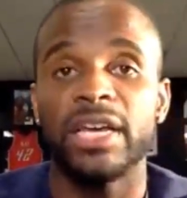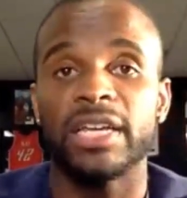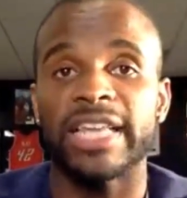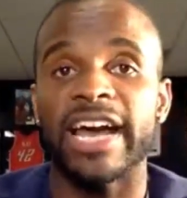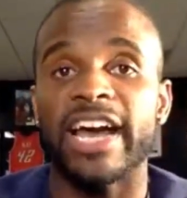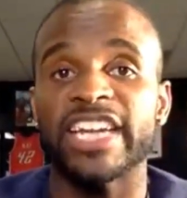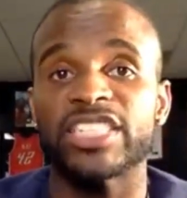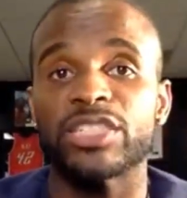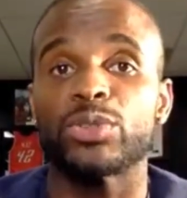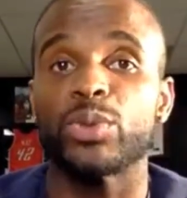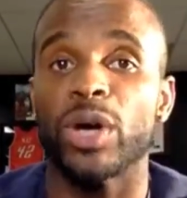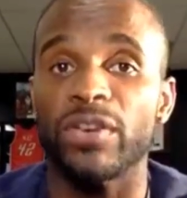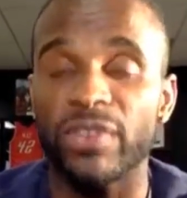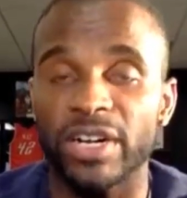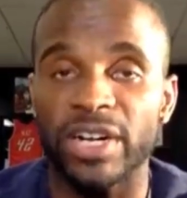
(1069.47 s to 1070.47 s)
that extra
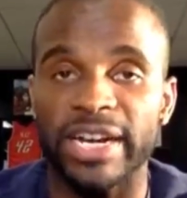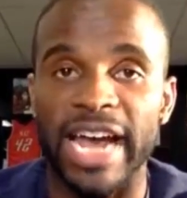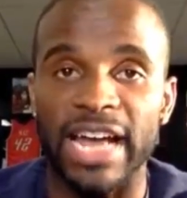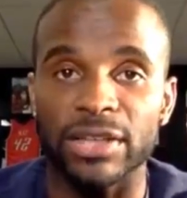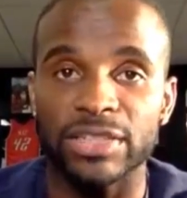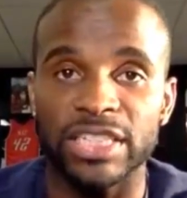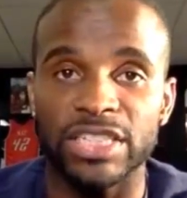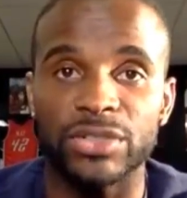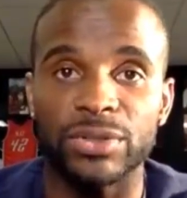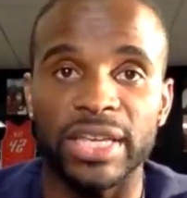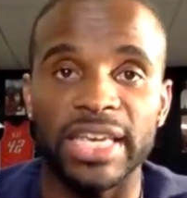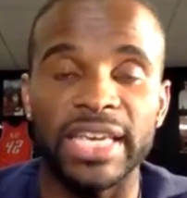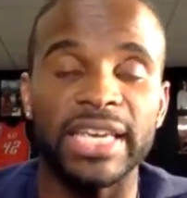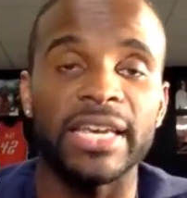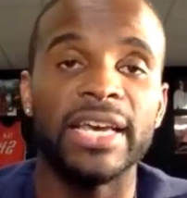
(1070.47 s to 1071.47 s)
1,200 calories that you
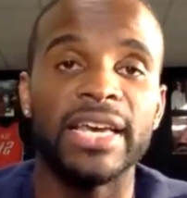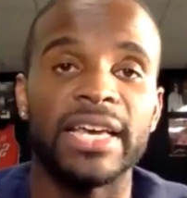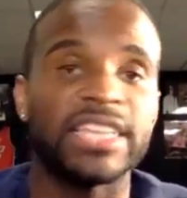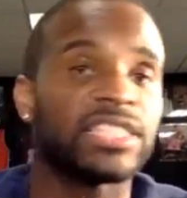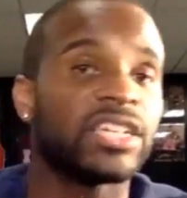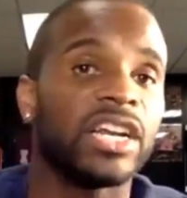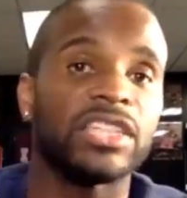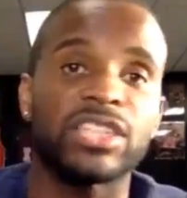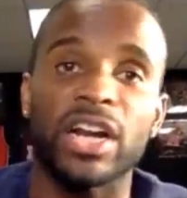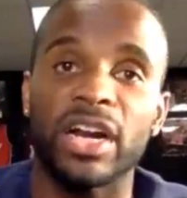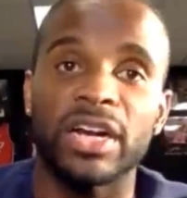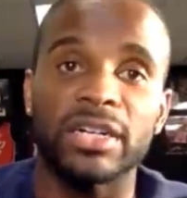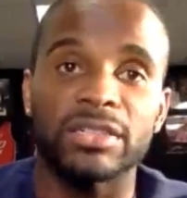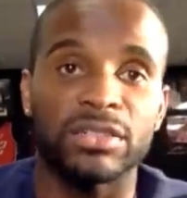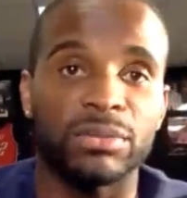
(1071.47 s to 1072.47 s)
eat is going
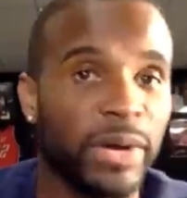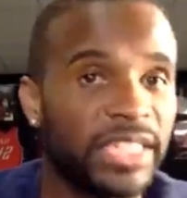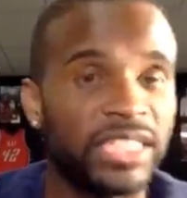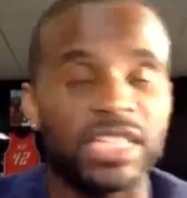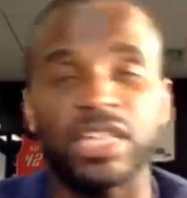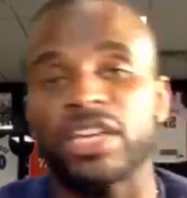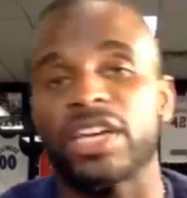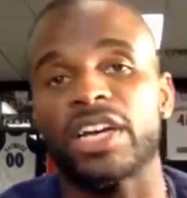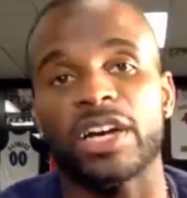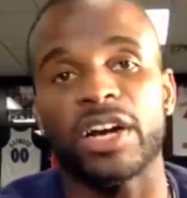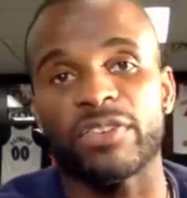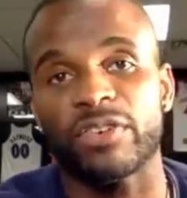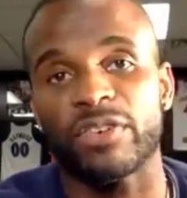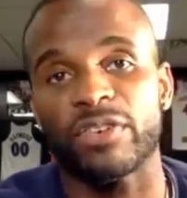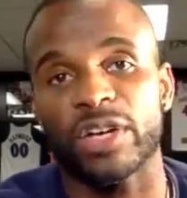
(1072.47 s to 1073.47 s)
to basically
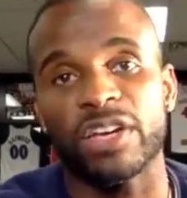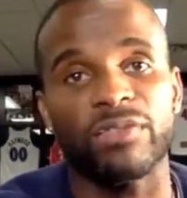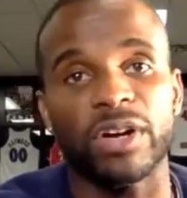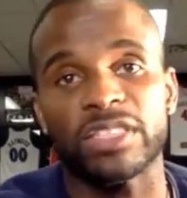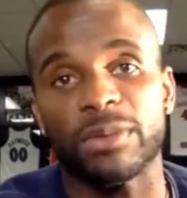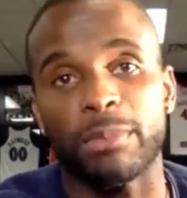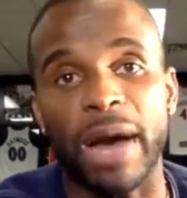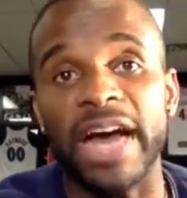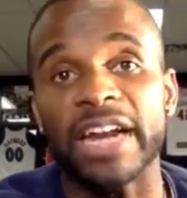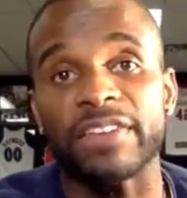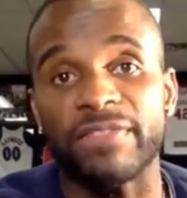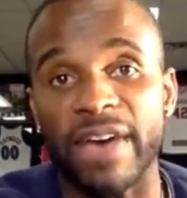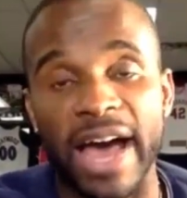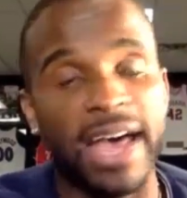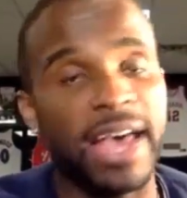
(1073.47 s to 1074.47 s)
convert to body
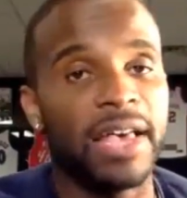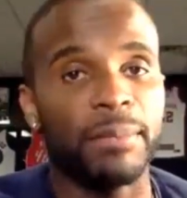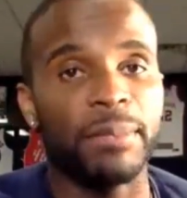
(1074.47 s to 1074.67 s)
fat,